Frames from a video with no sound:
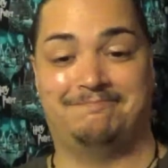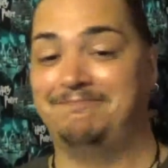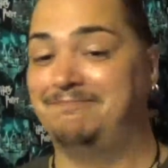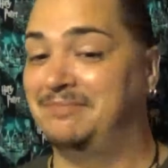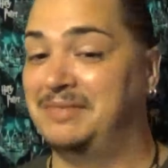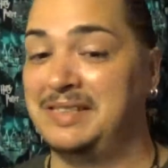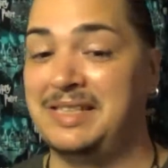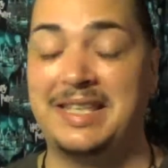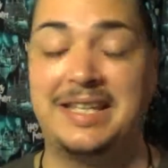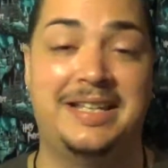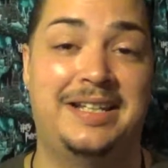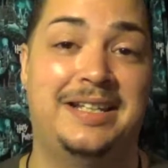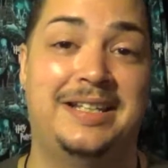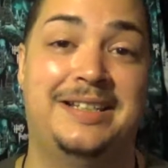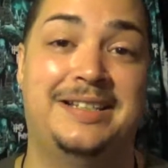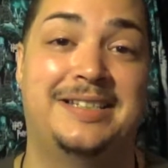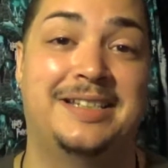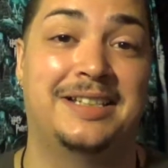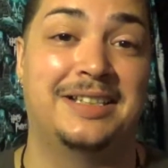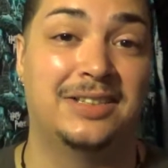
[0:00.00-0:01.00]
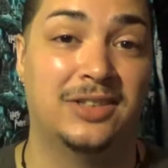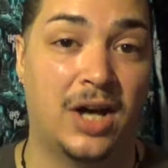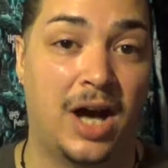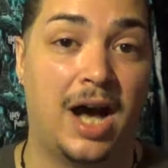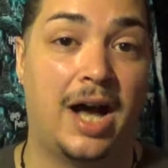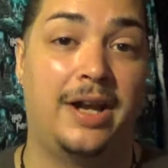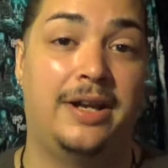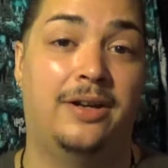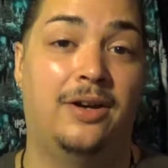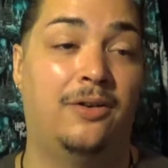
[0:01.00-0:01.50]
It is a
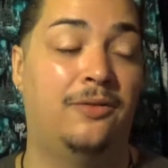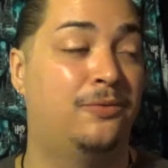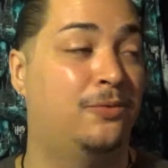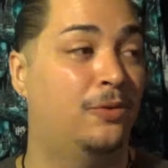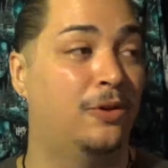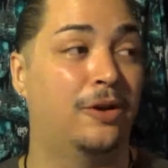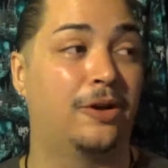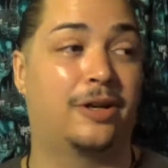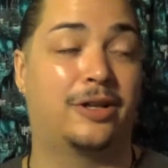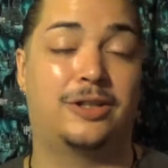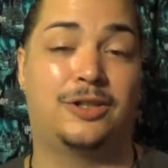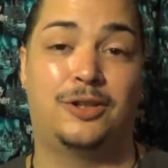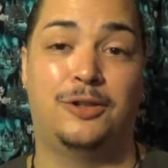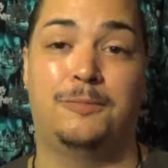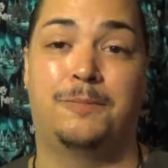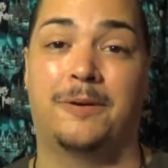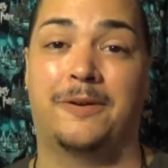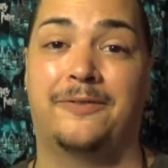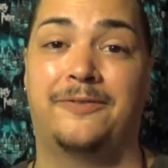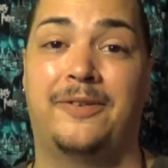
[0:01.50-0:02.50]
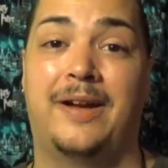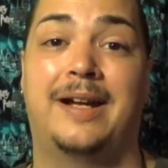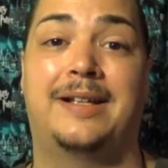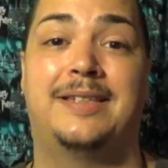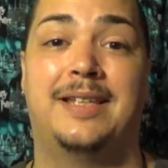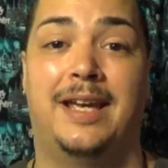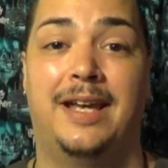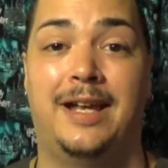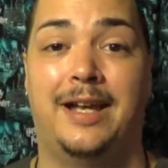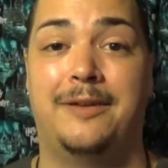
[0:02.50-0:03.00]
lot of work to
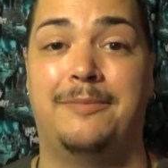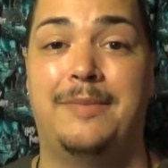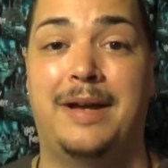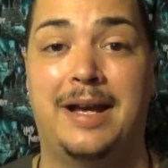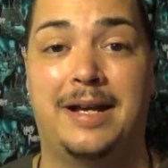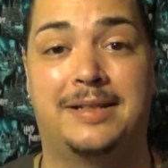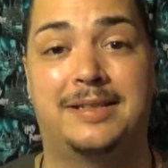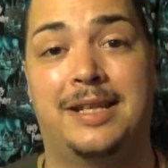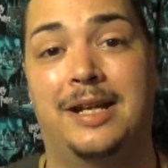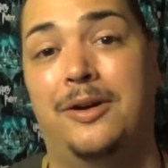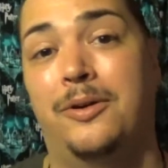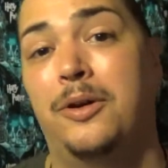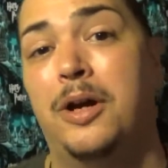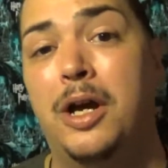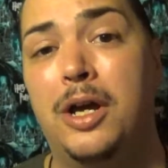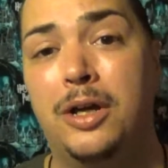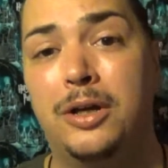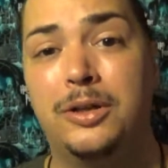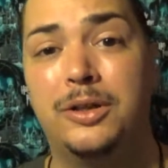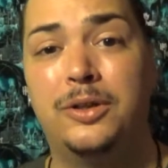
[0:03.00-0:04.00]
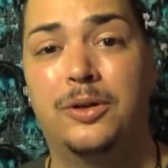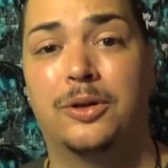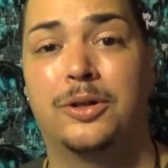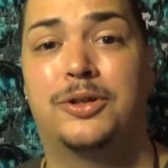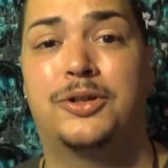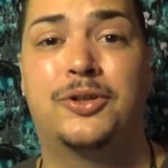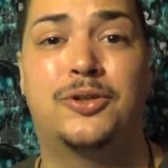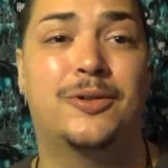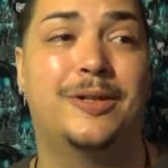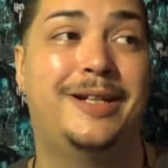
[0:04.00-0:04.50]
perfect and max out your
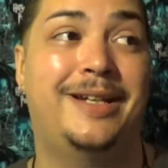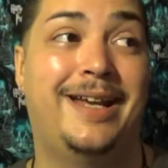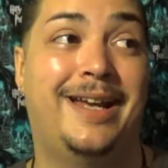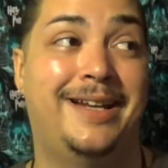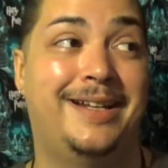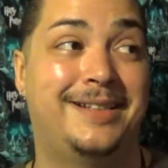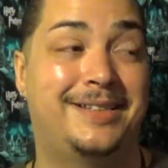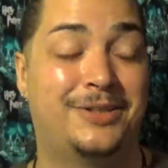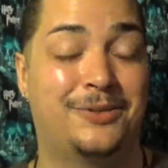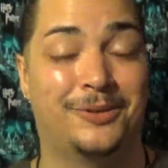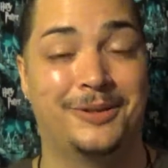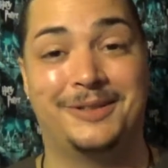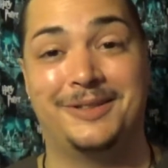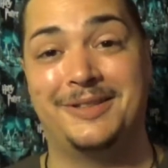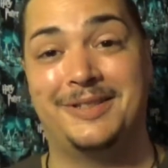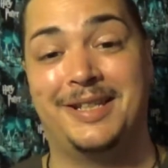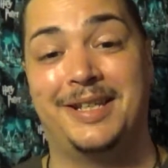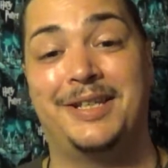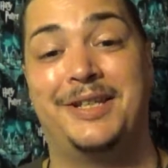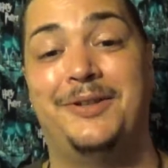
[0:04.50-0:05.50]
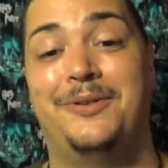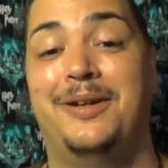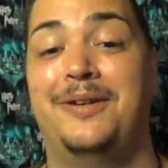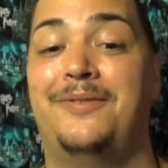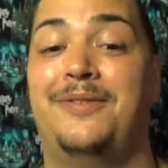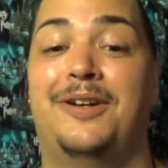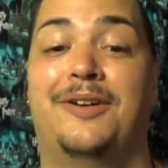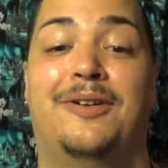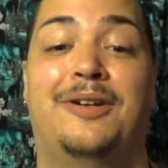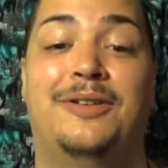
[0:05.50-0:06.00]
tree, and it's going to take you a
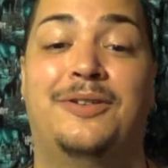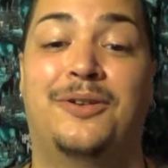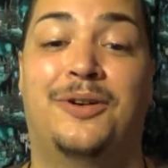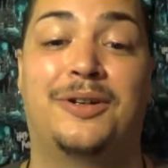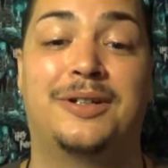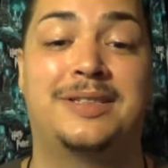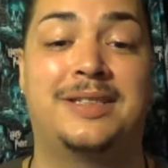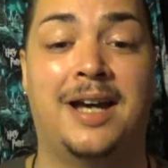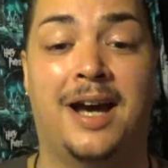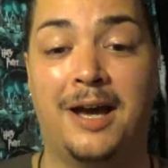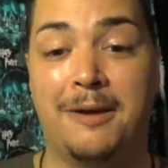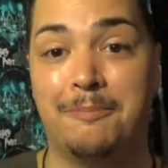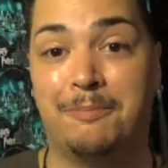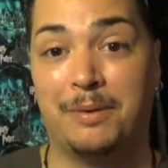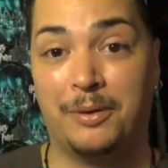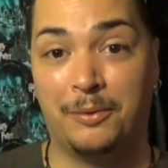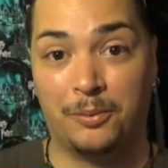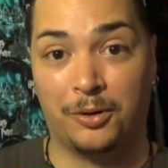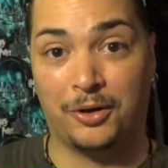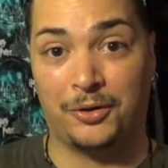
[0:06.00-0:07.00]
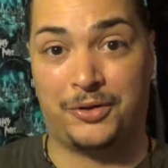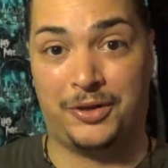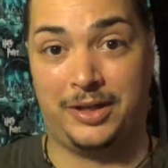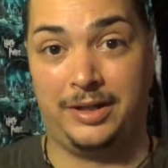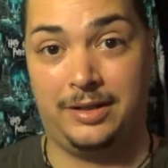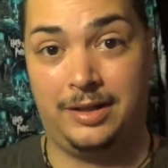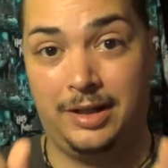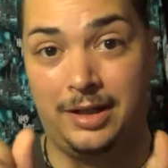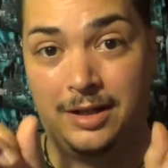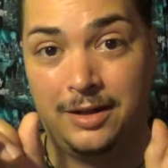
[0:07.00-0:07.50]
very long time, but worth it.